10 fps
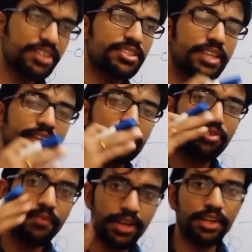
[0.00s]
in
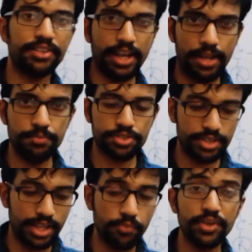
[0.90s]
several
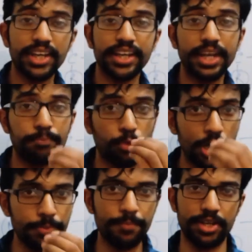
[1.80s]
times, then we can get
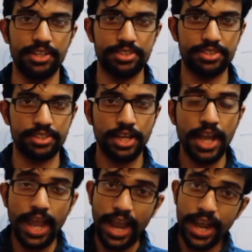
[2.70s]
polypeptides,
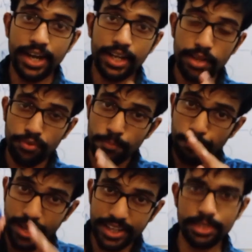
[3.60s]
and if we
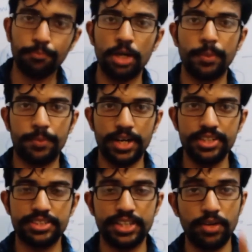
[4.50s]
break the
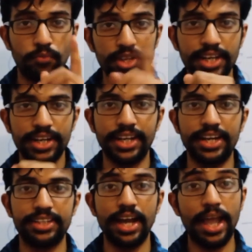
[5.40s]
polypeptides, then we can
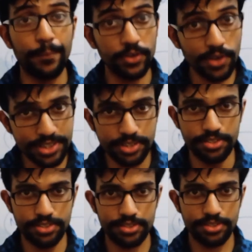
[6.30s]
get the amino
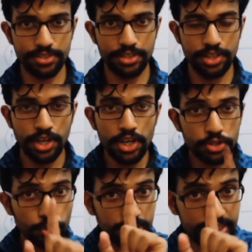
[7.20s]
acids.
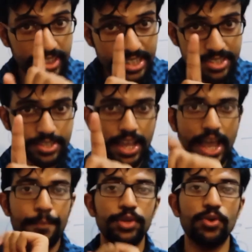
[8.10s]
So these
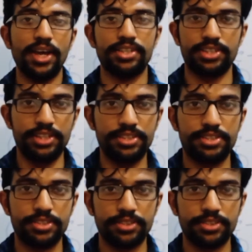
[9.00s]
amino acids,